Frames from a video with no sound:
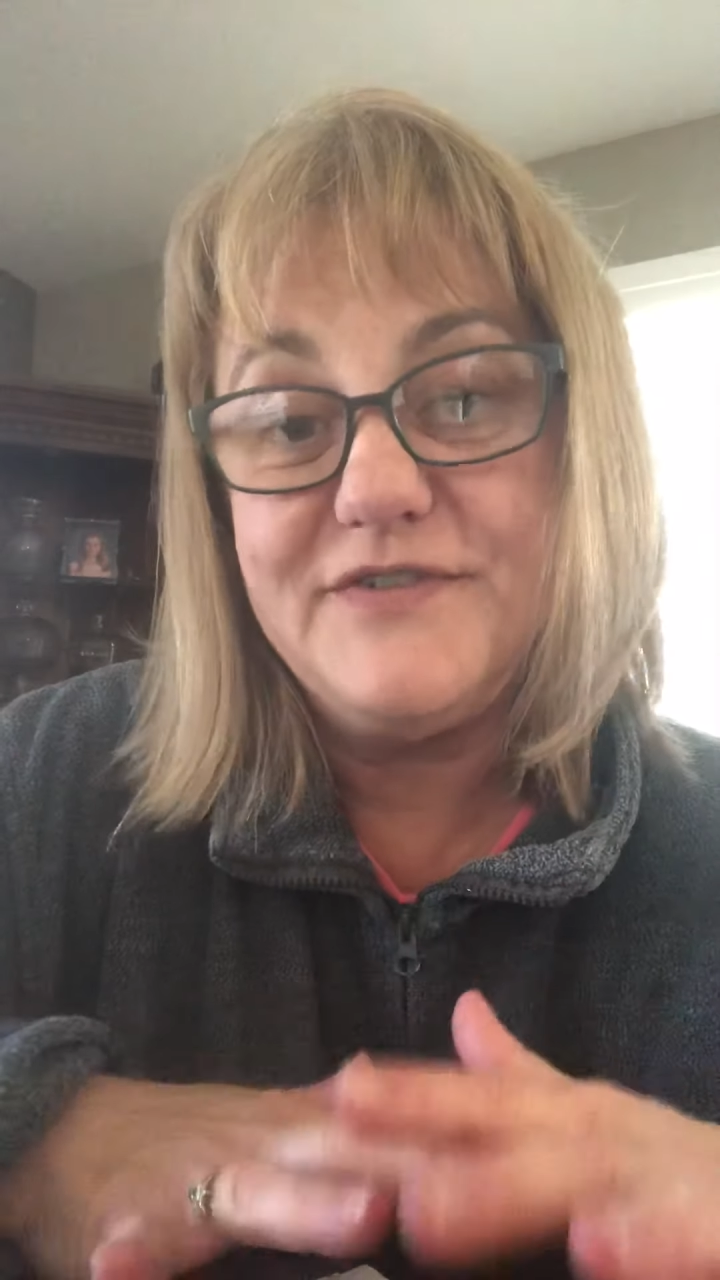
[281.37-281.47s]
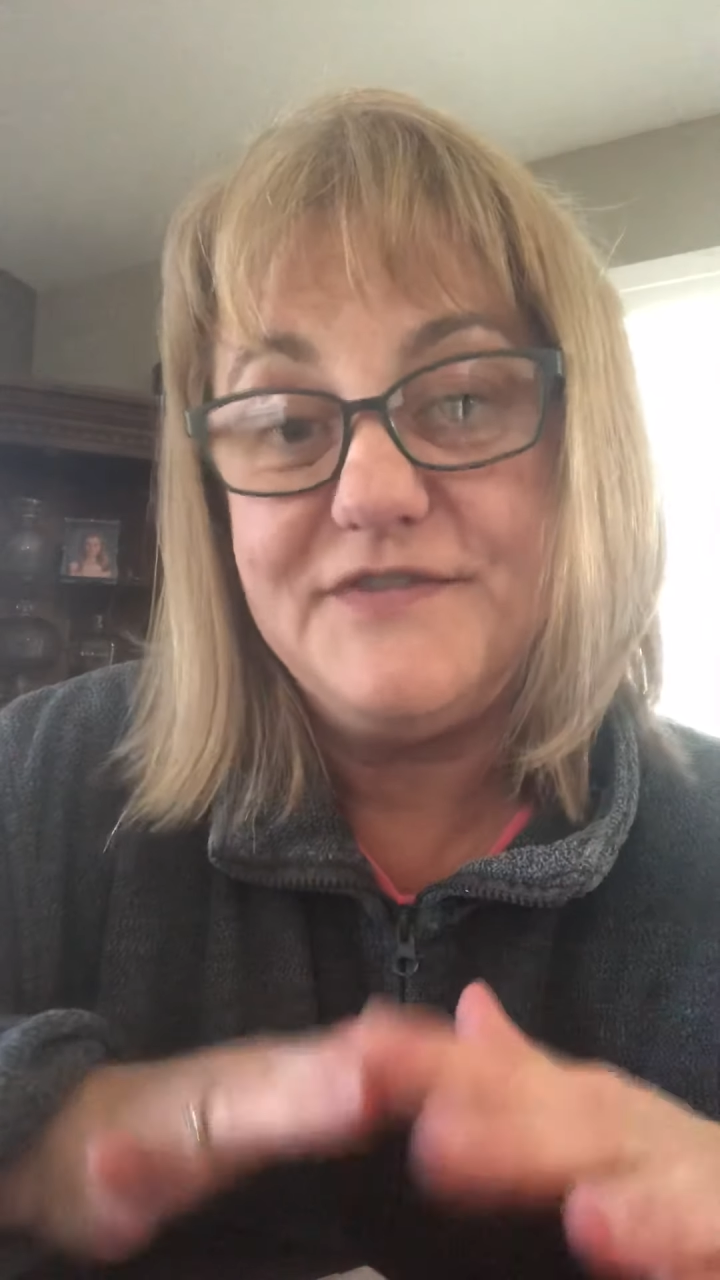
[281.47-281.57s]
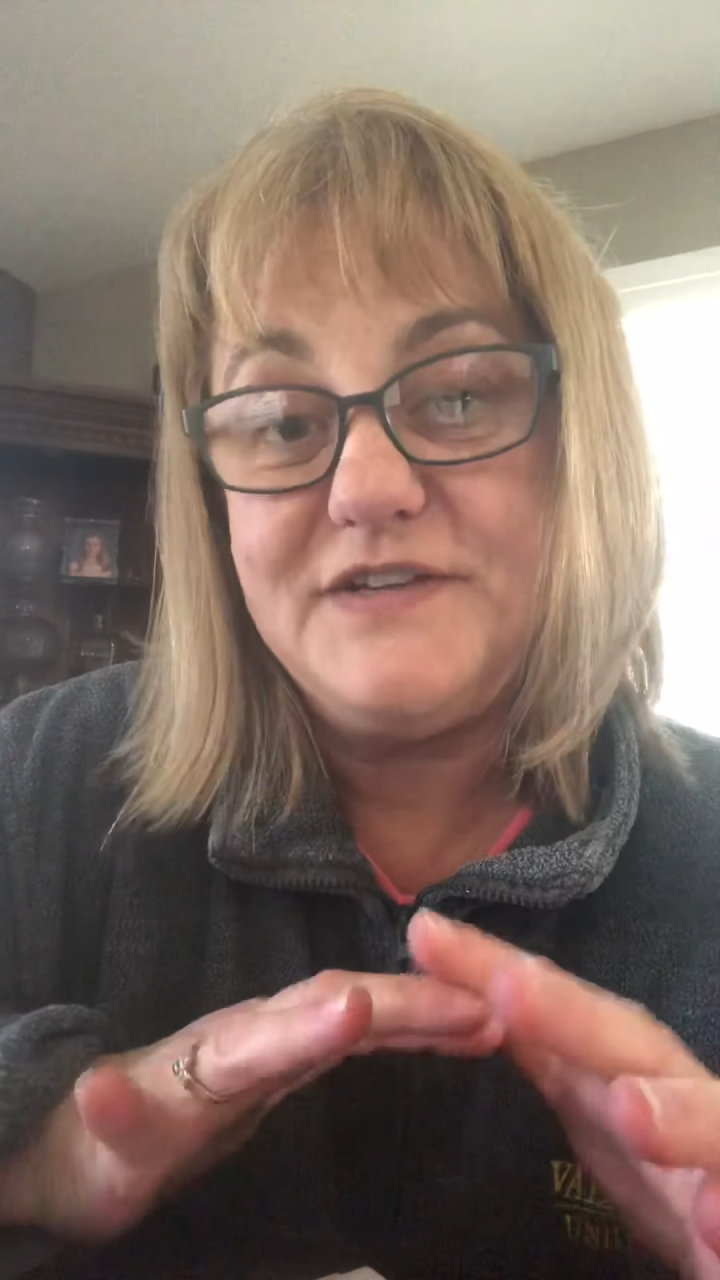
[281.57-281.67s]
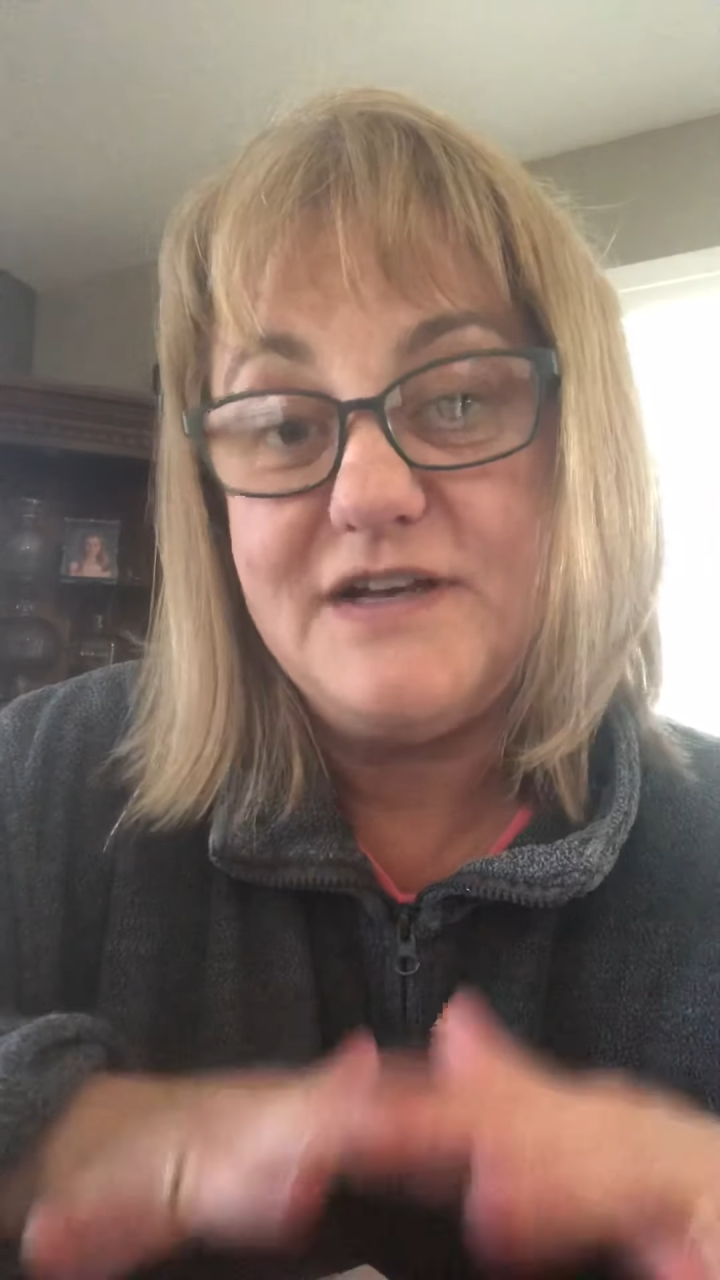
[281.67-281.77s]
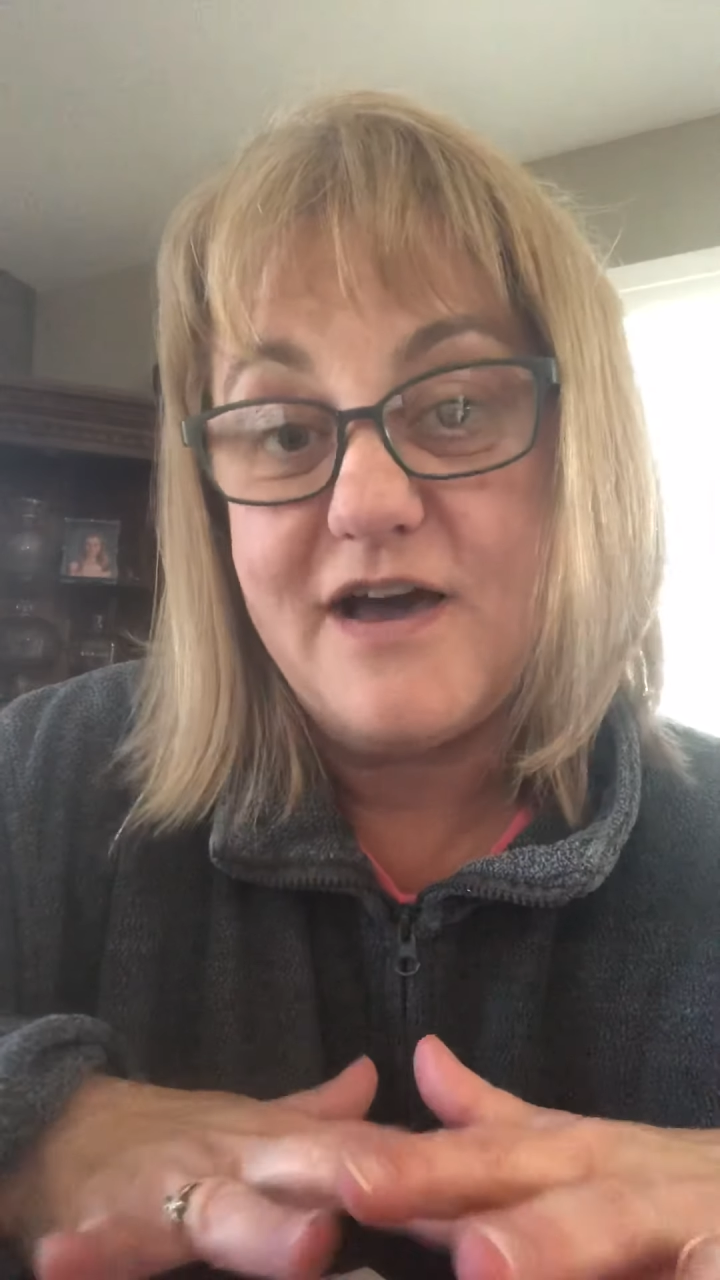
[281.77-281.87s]

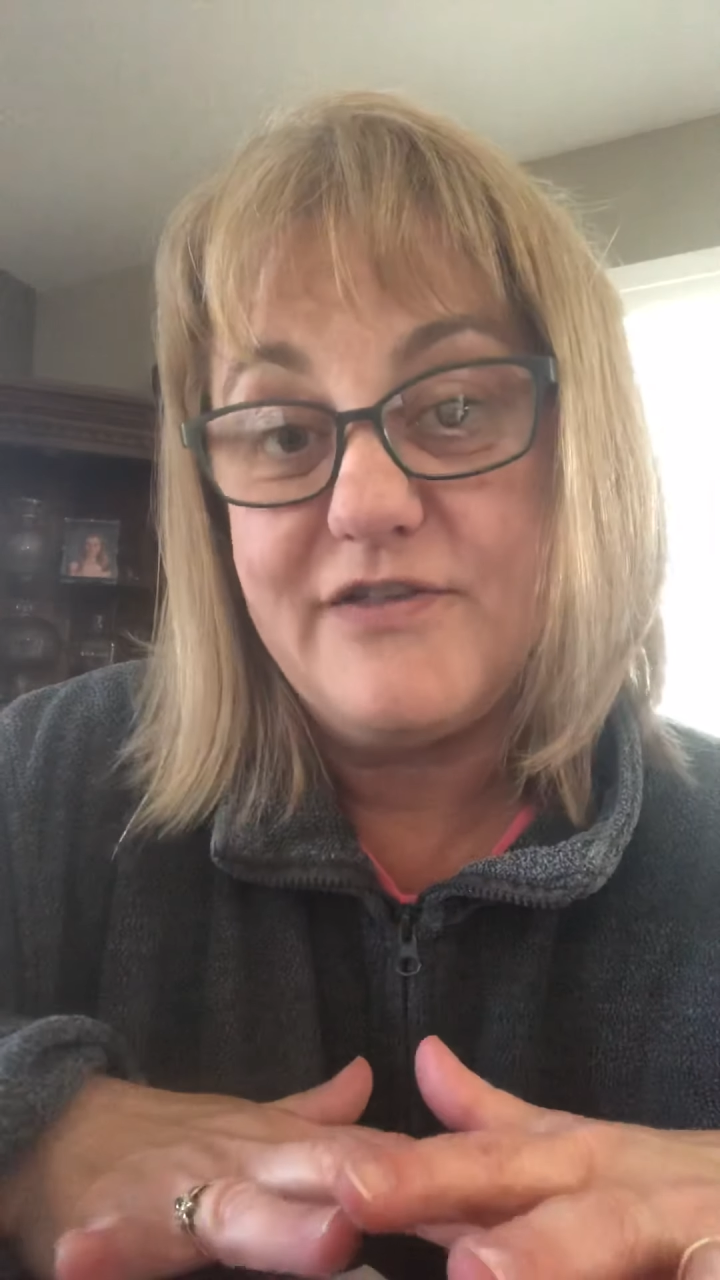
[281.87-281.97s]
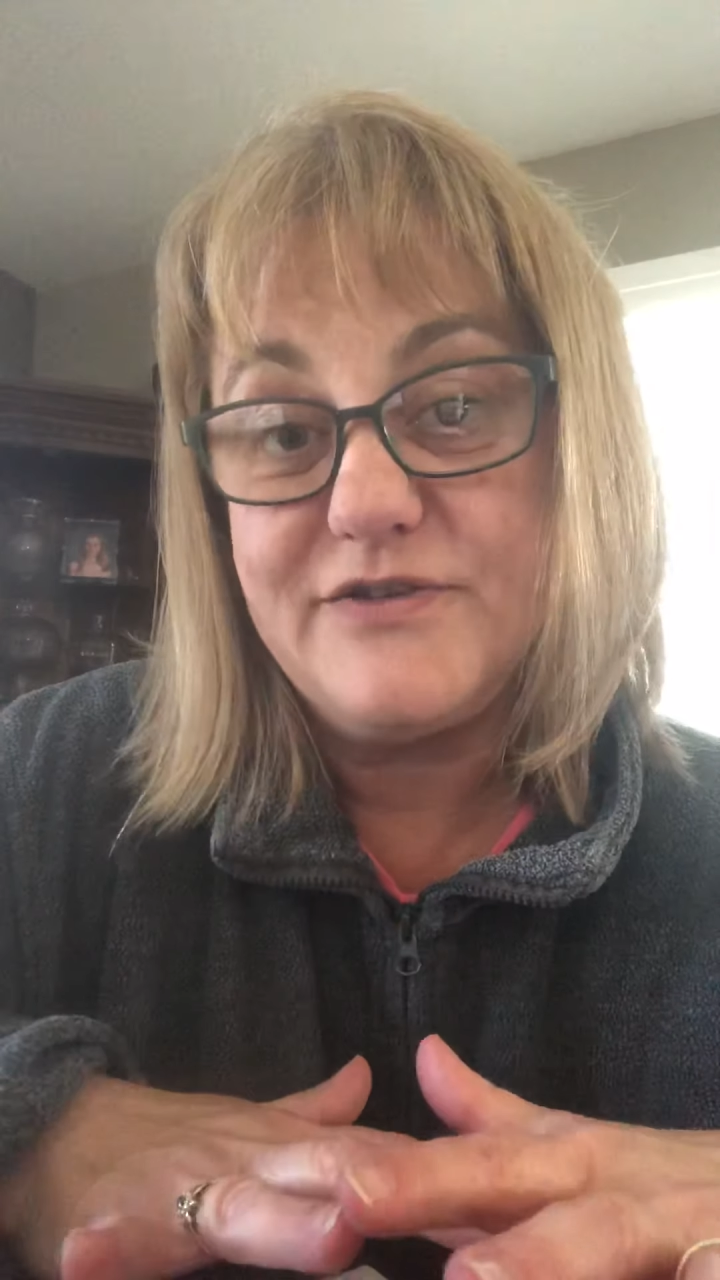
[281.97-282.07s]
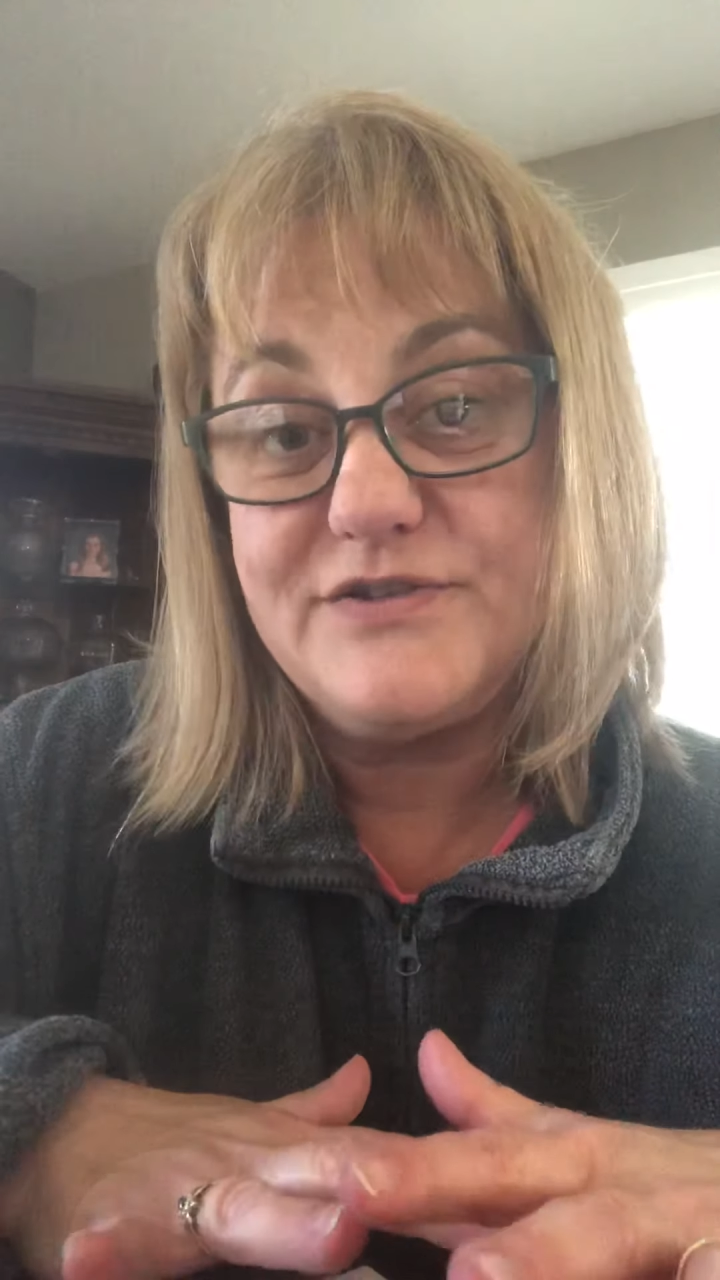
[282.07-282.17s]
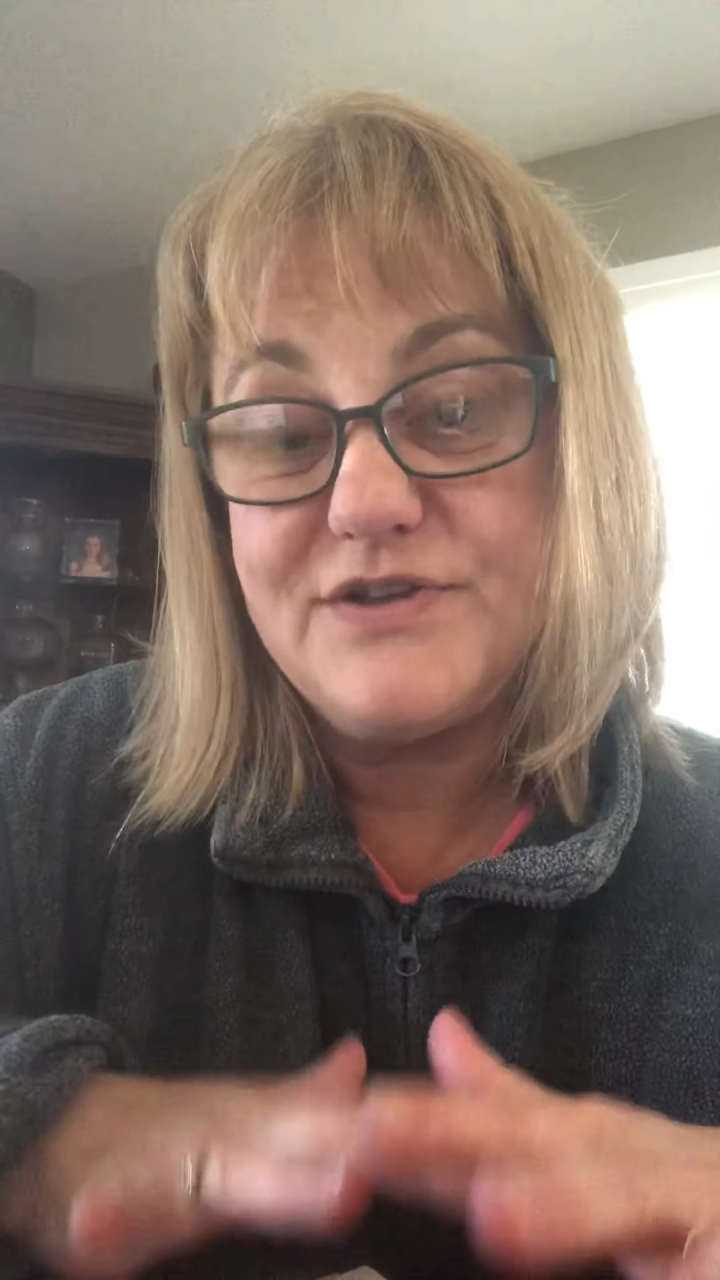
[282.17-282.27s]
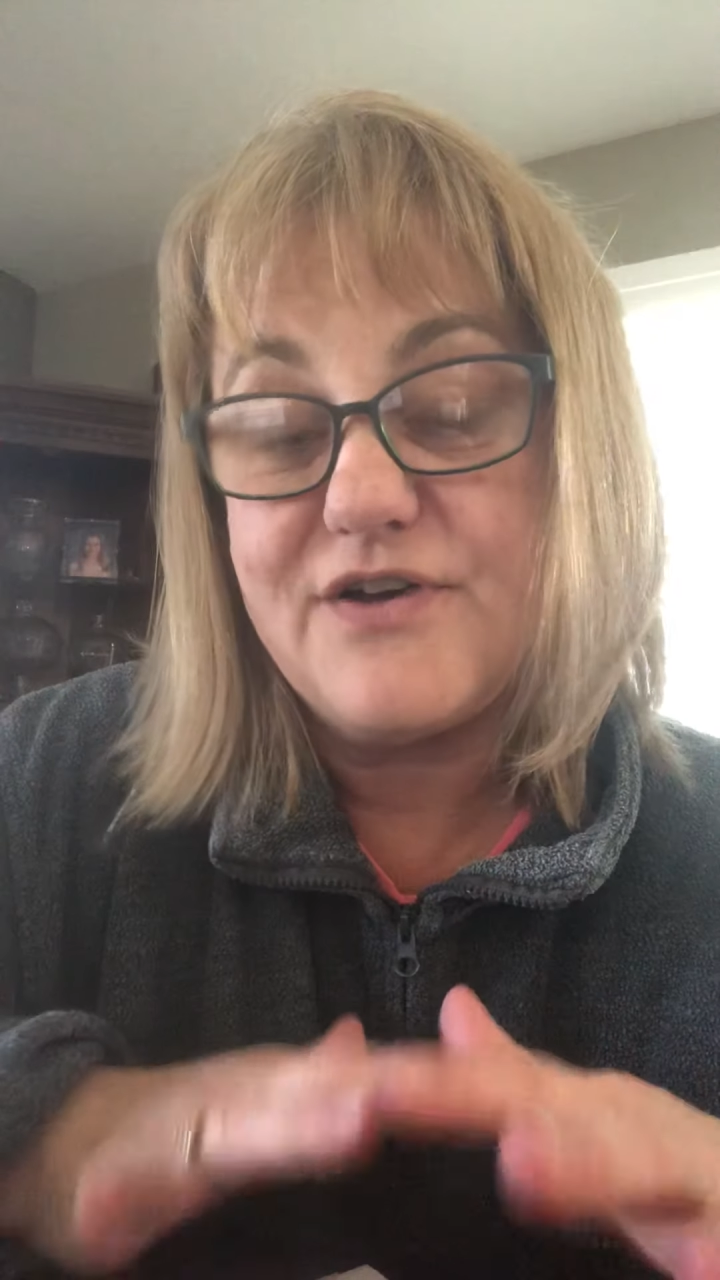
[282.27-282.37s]
$50